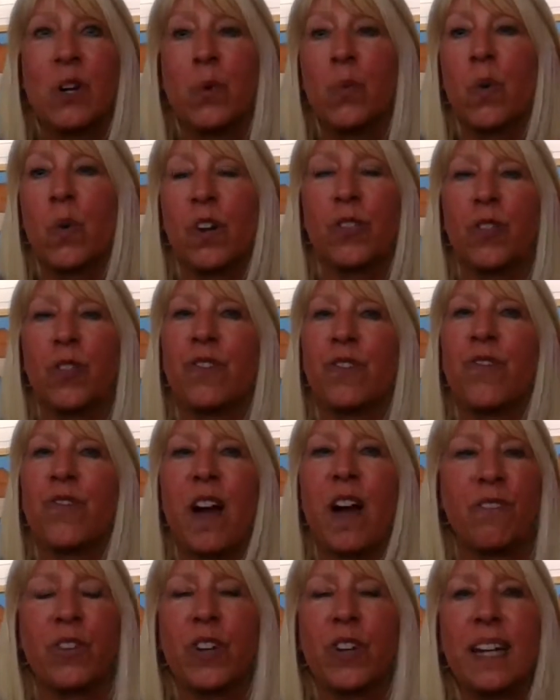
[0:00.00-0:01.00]
1 through
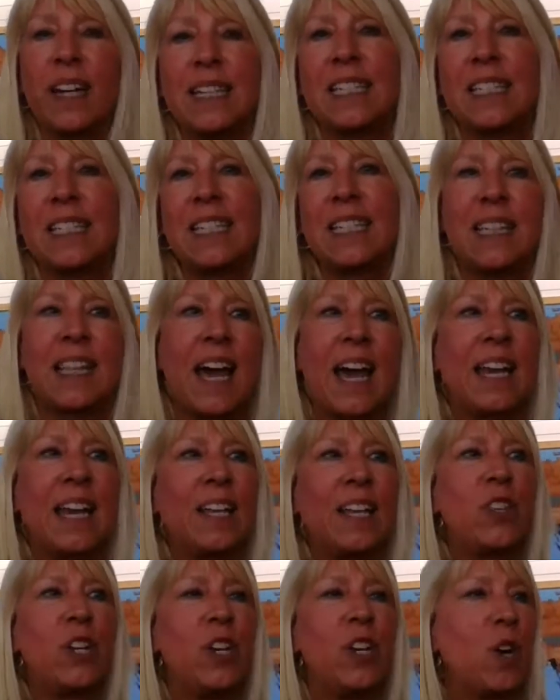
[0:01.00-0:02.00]
5. You're going to see that
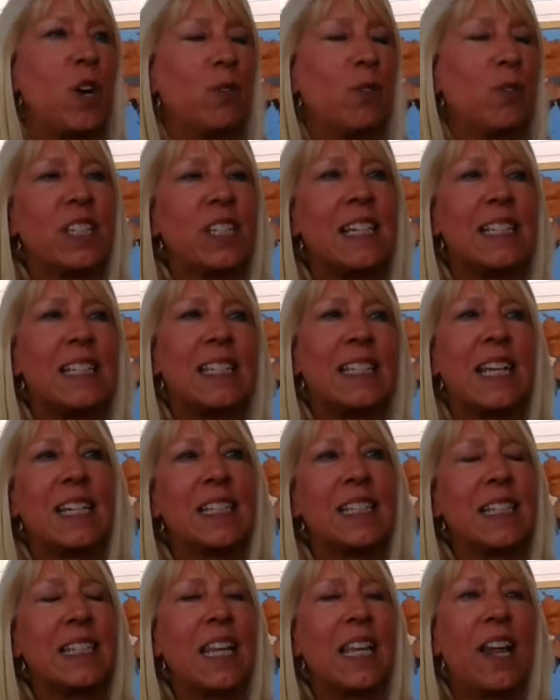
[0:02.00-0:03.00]
in the notes. And it
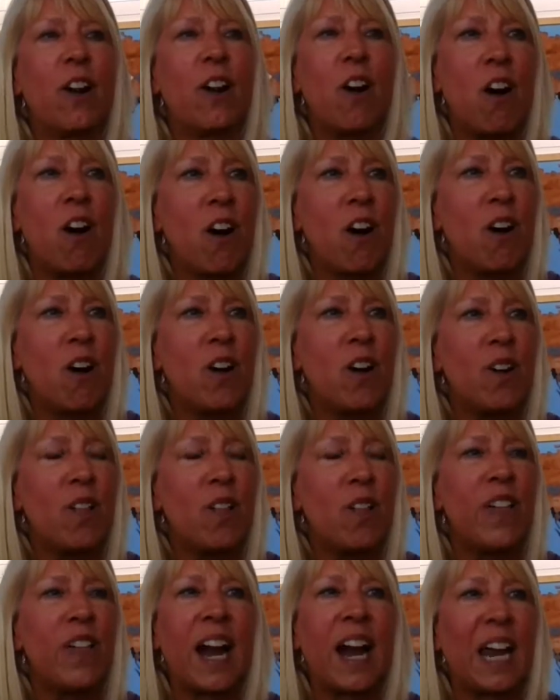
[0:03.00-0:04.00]
says, Let
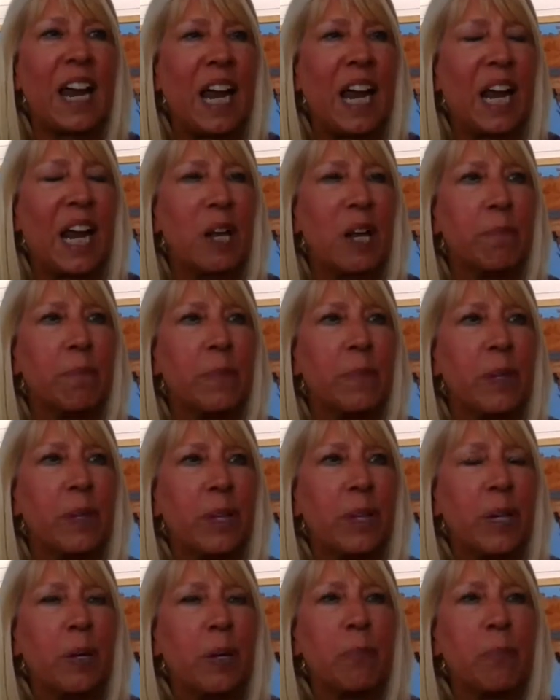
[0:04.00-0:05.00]
all that I am
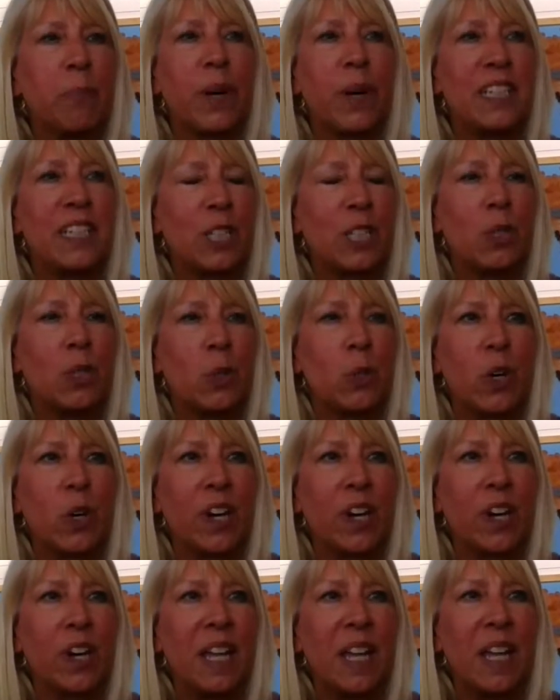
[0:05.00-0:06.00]
praise the
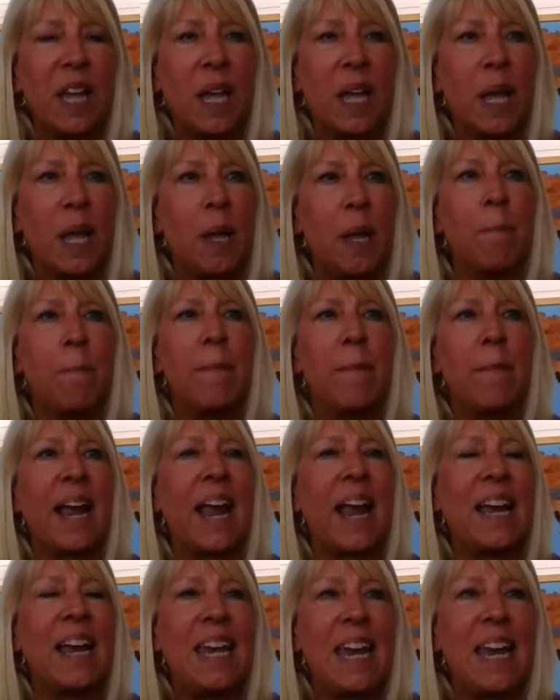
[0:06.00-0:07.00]
Lord. May
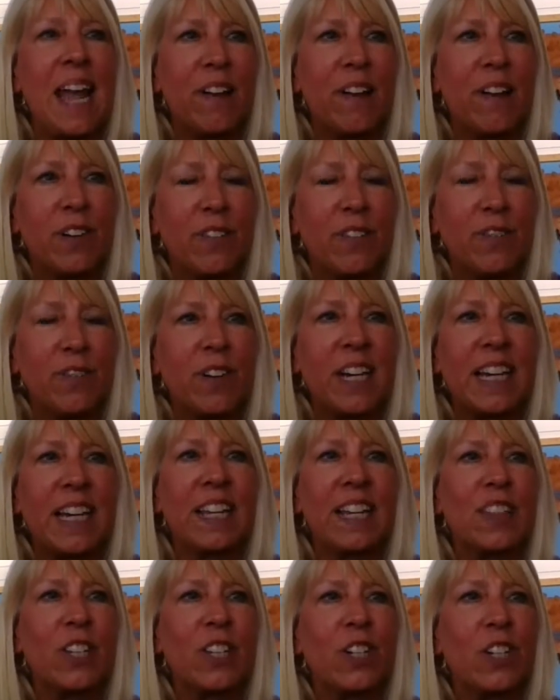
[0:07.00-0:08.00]
I never
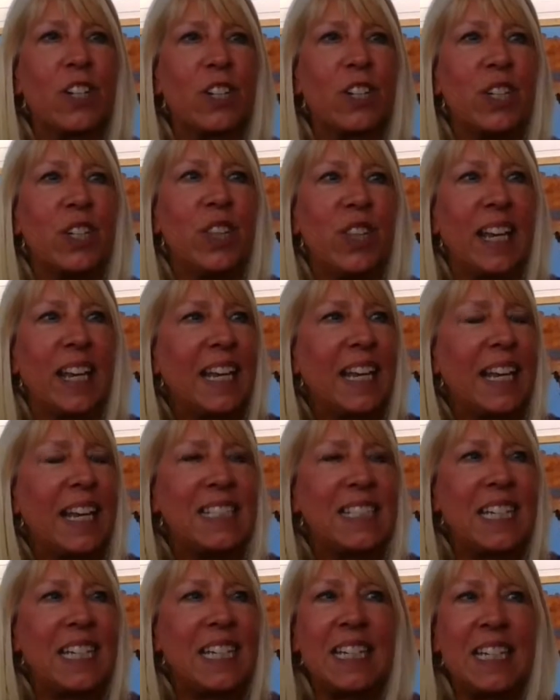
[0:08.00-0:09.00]
forget the good
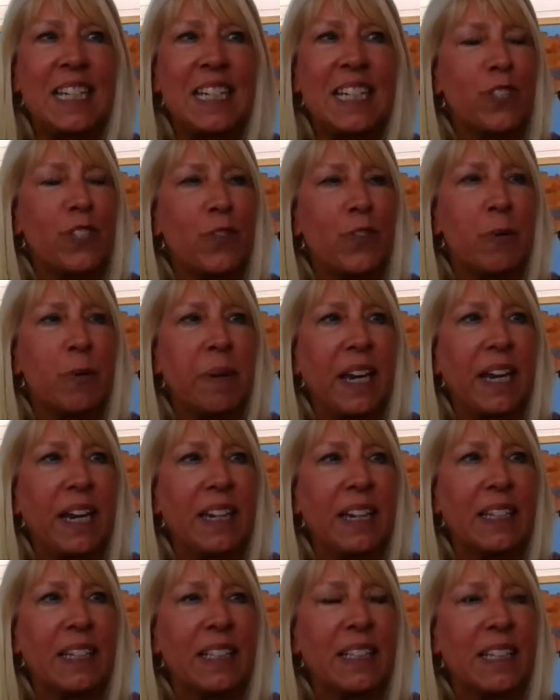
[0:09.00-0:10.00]
things He does for me.
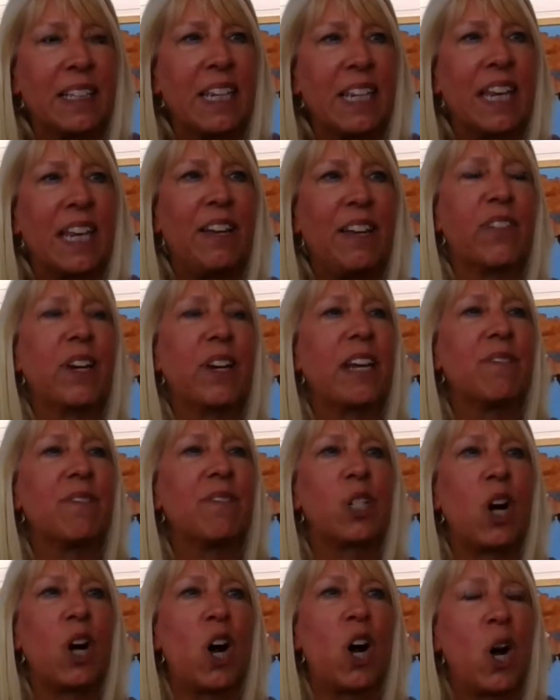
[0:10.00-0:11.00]
He
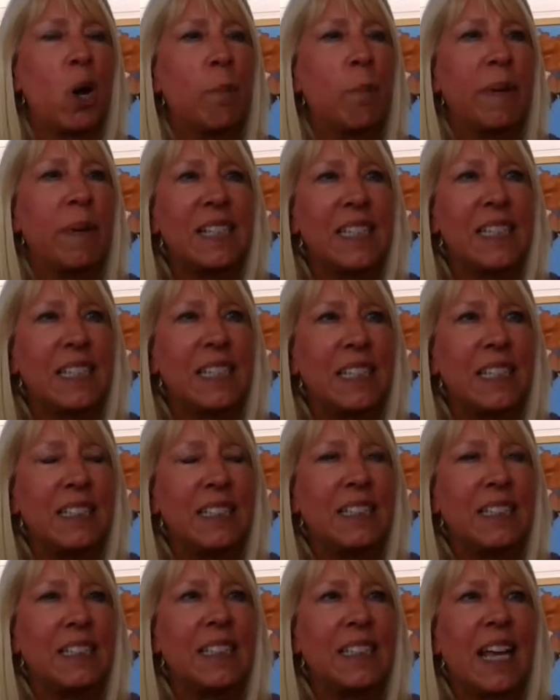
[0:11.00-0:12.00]
forgives all my
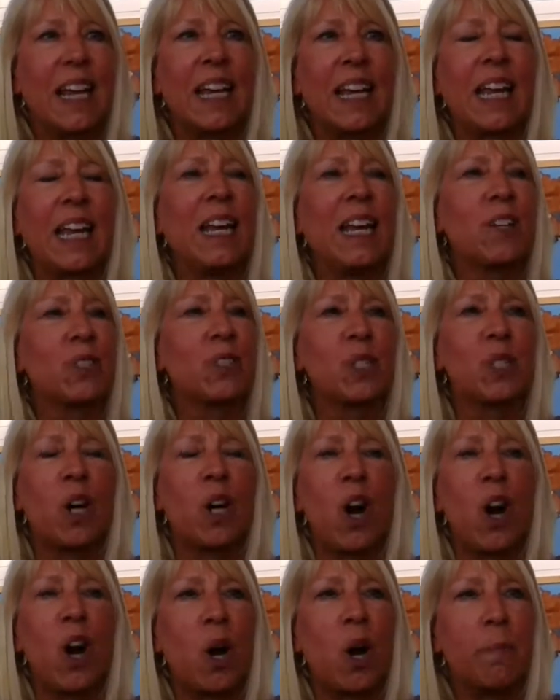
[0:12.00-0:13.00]
sins and heals
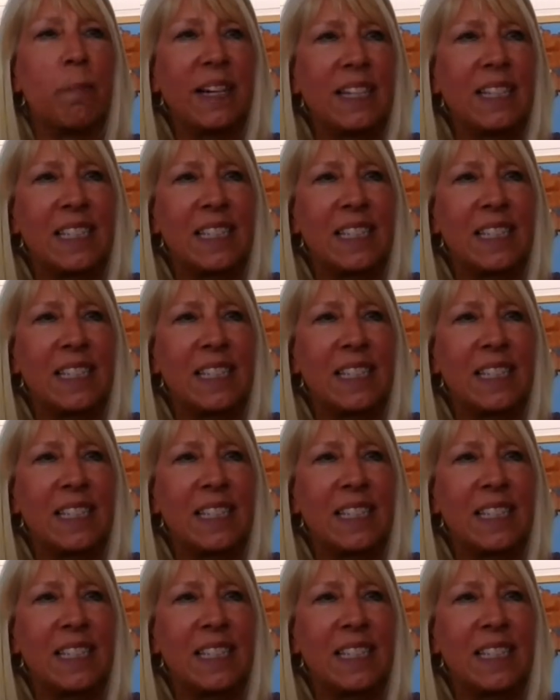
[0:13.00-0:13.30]
all my